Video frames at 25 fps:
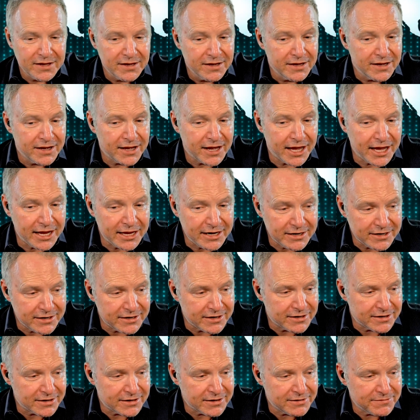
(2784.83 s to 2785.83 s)

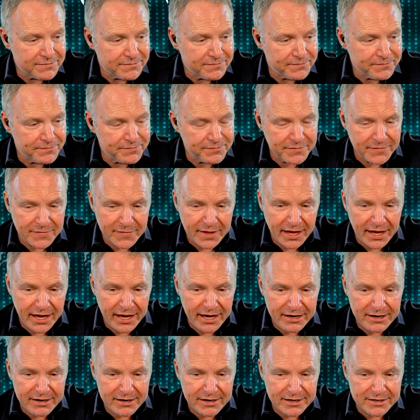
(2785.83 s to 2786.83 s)
Aiden
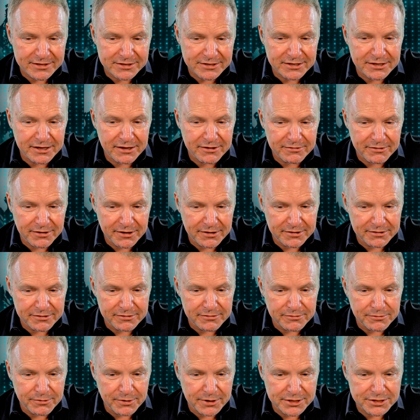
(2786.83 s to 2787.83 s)
has another ethical
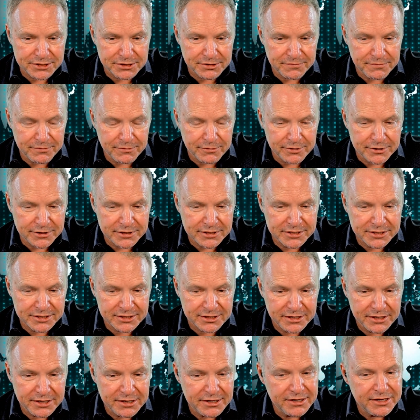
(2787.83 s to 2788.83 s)
question for us.
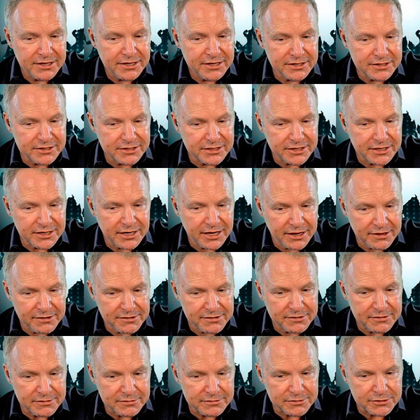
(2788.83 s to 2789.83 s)
Is it
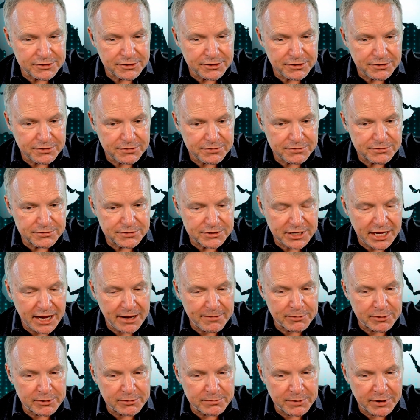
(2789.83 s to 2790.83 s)
ethical to use
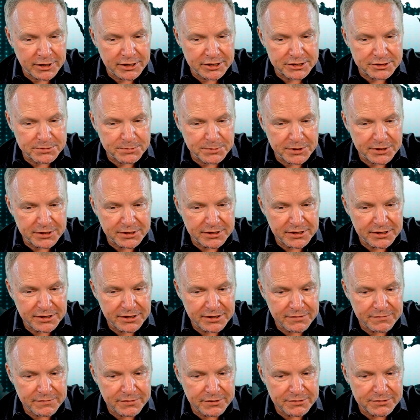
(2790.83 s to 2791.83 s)
capital punishment
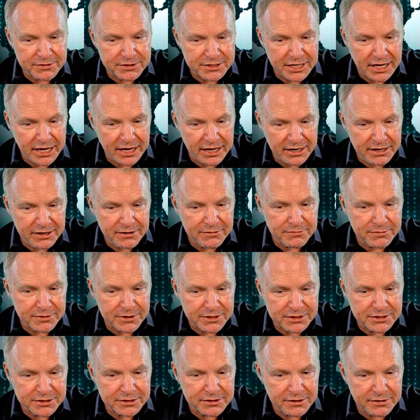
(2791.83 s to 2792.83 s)
if there is any
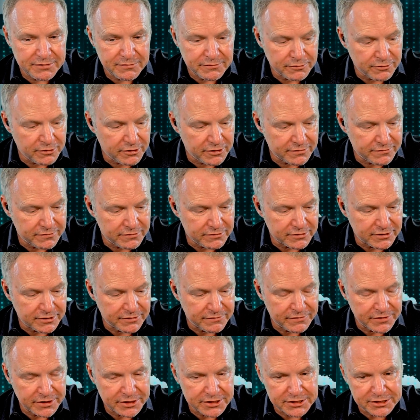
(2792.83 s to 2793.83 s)
risk of wrongful
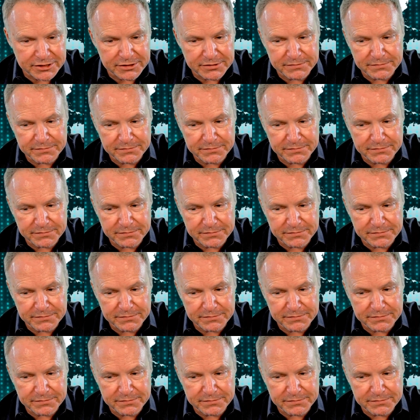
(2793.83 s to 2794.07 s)
conviction?